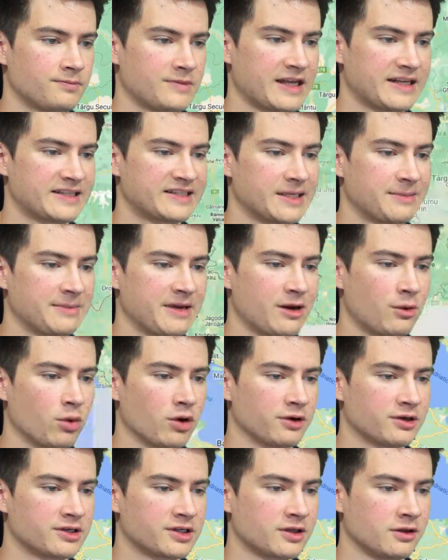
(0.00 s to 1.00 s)
That somehow
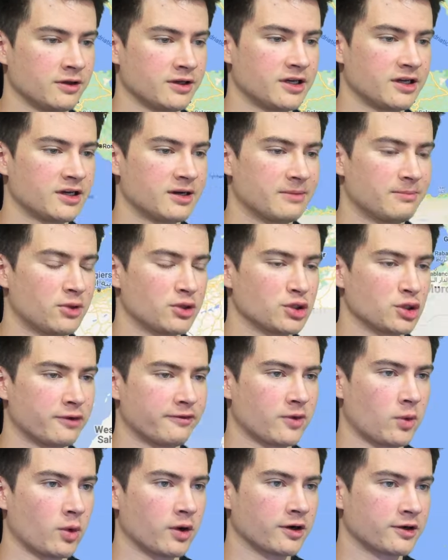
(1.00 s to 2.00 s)
worked. Clicking on
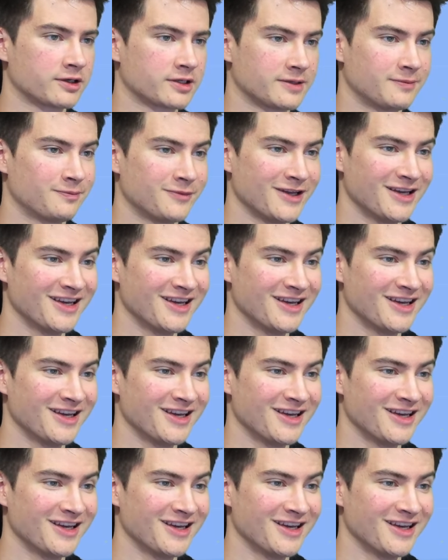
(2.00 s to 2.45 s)
Moldova worked.